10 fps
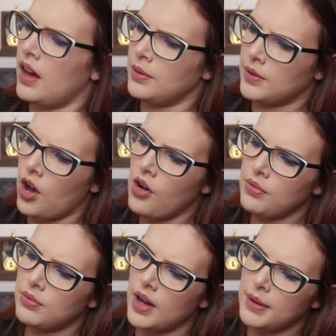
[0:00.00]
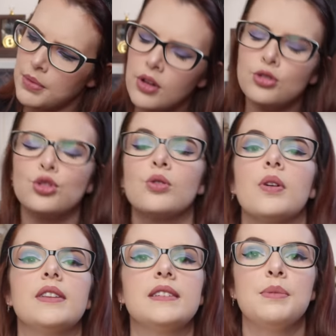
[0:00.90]
I'm not sure
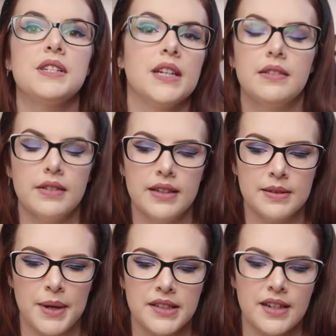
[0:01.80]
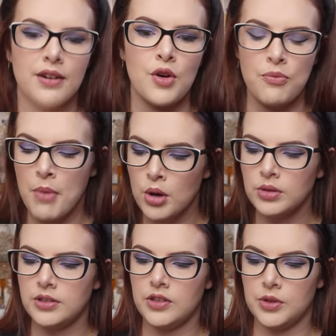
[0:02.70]
what this material is made out of.
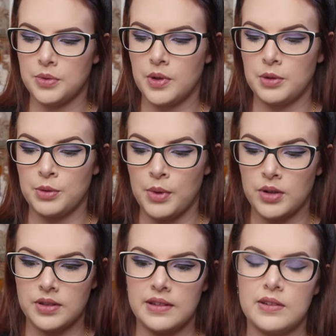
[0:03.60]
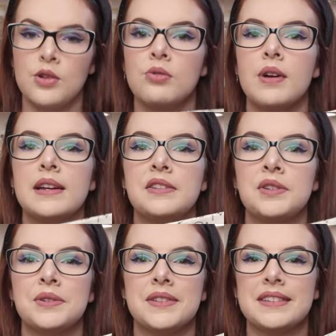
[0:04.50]
Most subscription boxes always
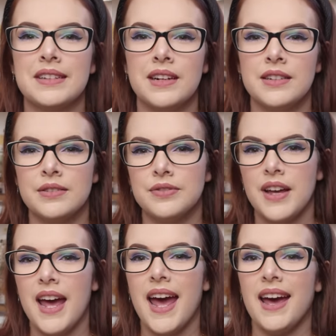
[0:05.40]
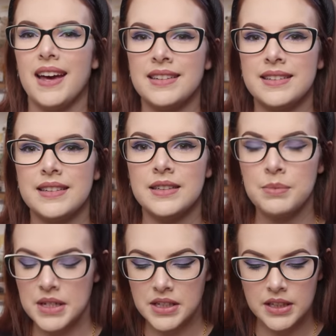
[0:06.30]
use this kind of Hessian
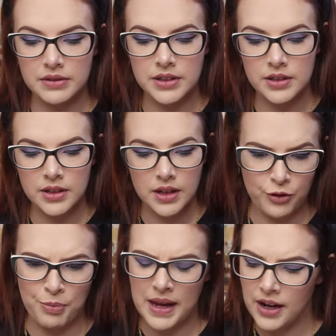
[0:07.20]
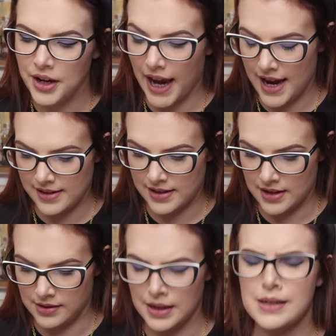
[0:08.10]
material for
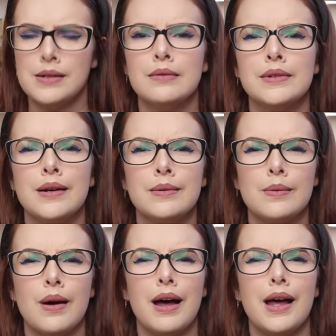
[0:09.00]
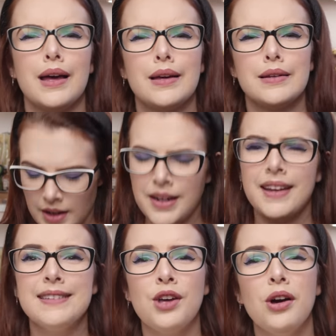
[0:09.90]
pillowcases. I don't know why. A
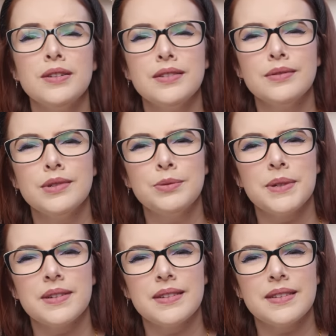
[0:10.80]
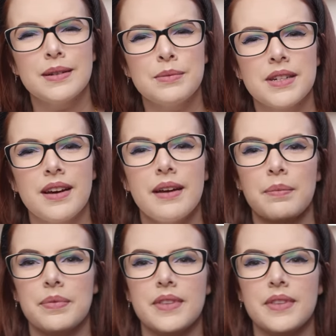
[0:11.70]
nice cotton would be good sometime.